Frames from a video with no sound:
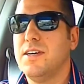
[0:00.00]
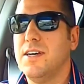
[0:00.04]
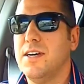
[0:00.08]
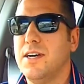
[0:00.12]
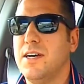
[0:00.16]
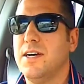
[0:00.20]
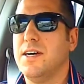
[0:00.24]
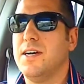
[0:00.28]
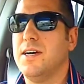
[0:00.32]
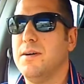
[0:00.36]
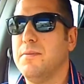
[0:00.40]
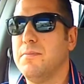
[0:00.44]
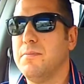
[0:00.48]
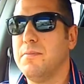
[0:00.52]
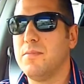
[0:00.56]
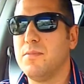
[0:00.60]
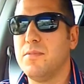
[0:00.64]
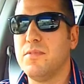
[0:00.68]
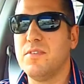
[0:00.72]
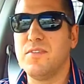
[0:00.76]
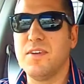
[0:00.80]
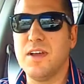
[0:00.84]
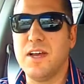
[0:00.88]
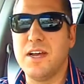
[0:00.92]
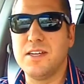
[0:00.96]
Um, right.
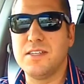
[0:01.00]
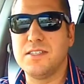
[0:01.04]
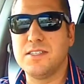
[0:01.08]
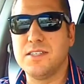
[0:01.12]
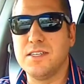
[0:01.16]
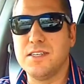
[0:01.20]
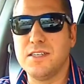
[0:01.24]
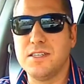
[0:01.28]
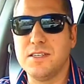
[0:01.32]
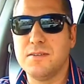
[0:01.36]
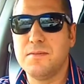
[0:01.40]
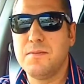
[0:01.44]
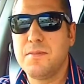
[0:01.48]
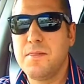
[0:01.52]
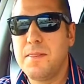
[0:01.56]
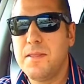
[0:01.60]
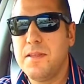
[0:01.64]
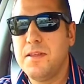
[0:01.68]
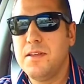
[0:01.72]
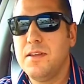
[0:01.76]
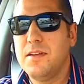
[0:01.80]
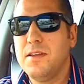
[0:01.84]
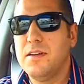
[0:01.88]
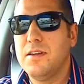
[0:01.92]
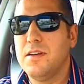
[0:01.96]
We've got uh,
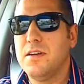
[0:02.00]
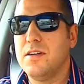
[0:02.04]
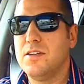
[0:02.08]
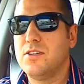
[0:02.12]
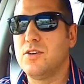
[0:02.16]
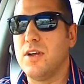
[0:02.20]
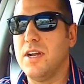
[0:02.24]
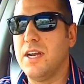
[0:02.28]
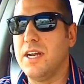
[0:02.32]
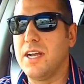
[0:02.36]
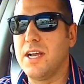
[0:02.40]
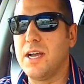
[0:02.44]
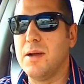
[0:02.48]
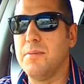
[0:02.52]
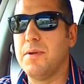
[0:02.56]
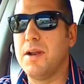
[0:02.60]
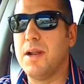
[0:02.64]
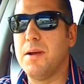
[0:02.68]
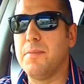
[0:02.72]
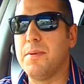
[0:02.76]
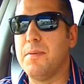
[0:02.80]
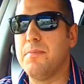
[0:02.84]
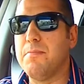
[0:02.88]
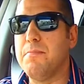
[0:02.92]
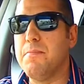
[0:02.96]
training coming
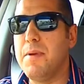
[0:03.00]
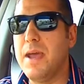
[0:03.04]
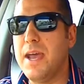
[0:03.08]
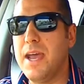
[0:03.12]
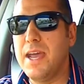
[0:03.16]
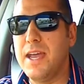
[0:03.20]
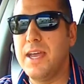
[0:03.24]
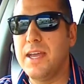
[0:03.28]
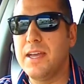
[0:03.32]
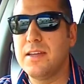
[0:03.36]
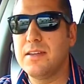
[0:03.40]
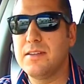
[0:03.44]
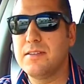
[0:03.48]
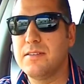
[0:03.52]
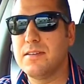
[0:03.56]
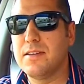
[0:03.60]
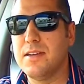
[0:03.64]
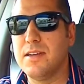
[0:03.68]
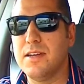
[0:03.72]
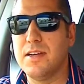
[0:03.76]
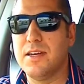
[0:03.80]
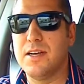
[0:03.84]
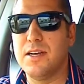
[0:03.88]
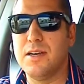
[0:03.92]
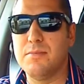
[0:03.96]
up in May.
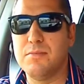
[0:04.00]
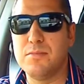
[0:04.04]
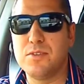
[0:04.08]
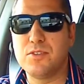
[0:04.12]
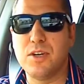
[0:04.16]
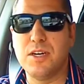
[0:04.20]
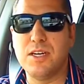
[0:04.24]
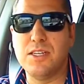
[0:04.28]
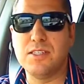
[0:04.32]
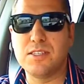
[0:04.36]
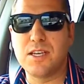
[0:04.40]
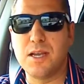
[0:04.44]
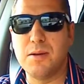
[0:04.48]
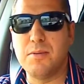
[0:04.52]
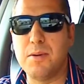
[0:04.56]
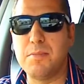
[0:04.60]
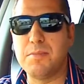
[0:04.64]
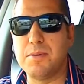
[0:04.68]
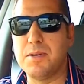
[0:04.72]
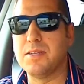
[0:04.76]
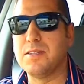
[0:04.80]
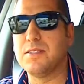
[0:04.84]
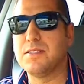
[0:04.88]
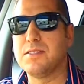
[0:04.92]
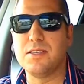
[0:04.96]
Um, trainings come
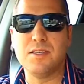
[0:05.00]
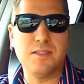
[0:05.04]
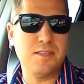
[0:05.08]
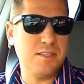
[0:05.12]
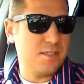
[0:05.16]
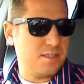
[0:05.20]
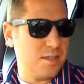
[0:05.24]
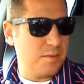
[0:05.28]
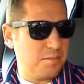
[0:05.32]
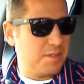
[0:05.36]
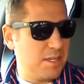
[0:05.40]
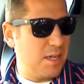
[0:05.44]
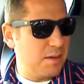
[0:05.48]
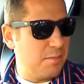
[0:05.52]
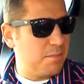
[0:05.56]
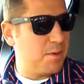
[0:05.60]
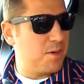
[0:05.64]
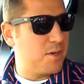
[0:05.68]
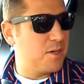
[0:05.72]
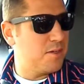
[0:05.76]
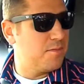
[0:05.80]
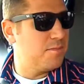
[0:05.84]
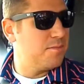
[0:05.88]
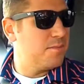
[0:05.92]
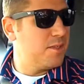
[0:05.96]
up in, in
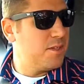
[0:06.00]
September.